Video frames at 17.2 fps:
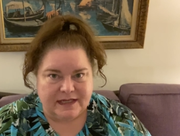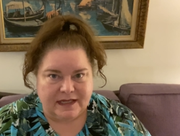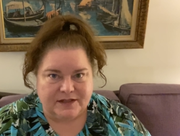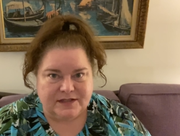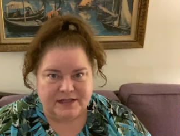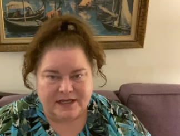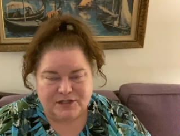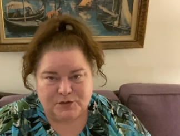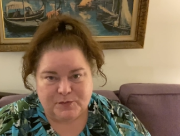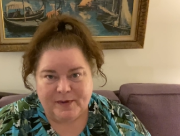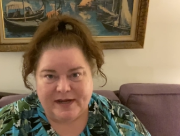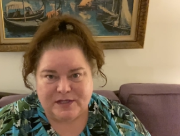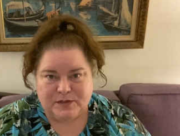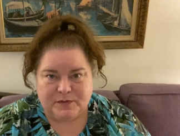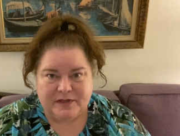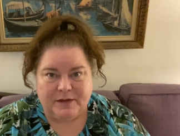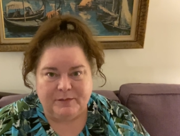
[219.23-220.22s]
touch
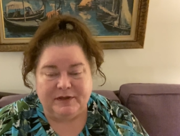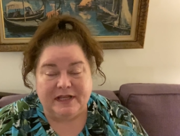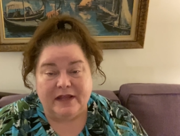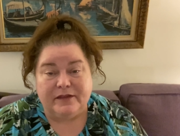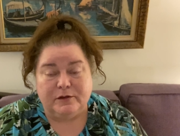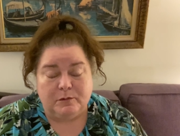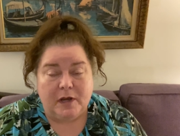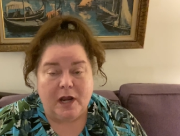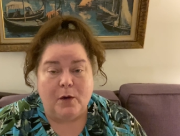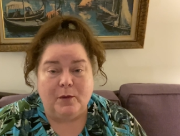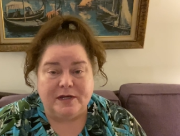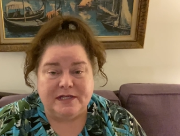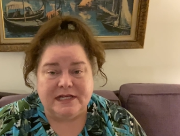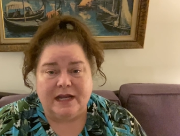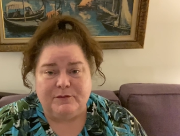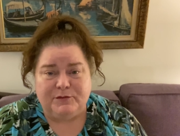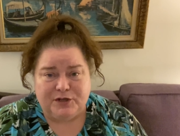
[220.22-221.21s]
base with them and let them know what
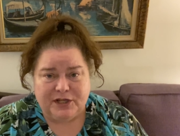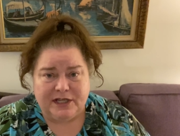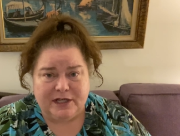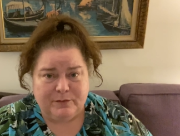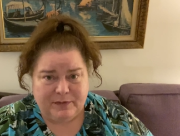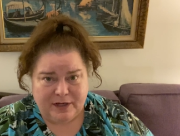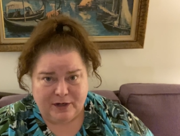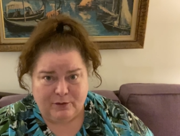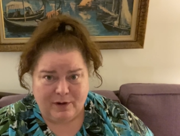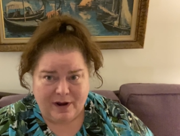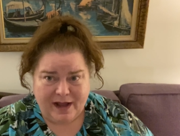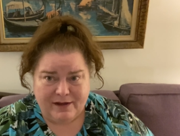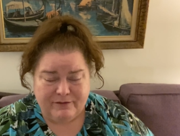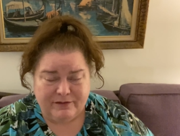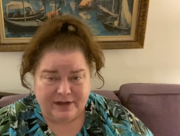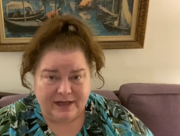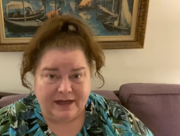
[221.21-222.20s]
time you're going to be
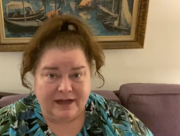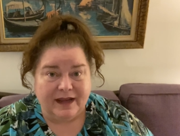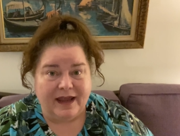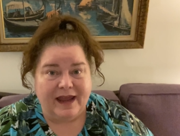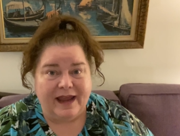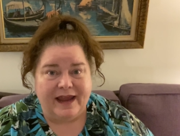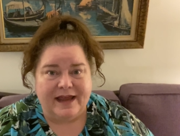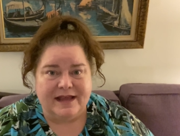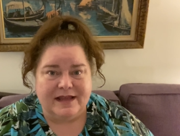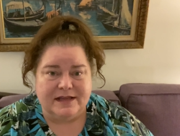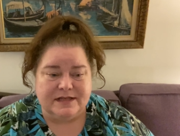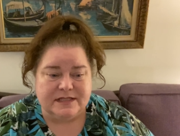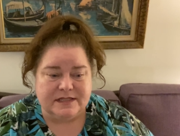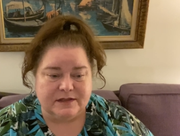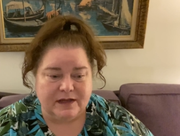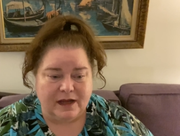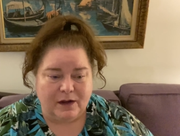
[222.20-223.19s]
arriving
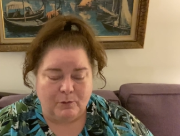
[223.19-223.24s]
and uh,